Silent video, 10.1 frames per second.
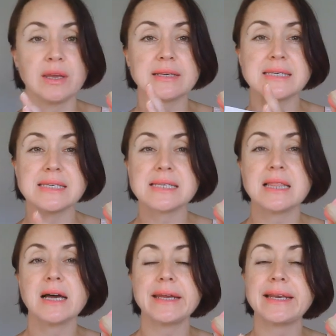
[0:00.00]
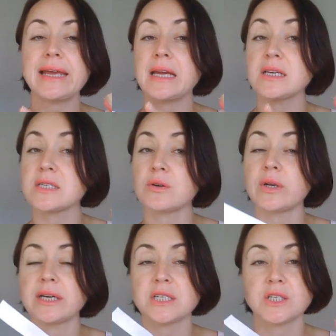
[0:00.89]
slightly
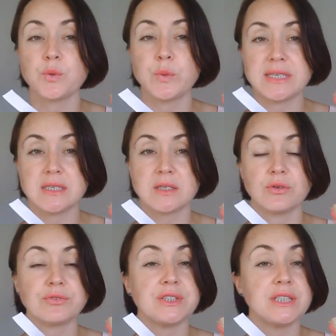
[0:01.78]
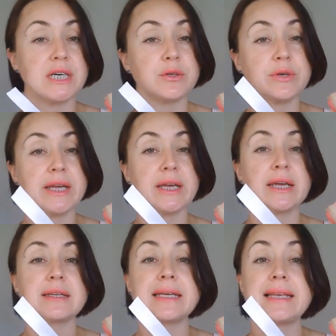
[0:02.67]
exotic twist of tiare
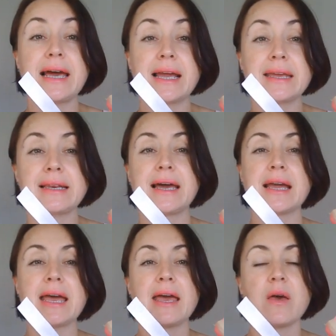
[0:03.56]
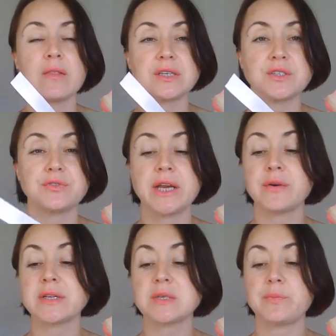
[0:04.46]
and ylang-ylang, this fragrance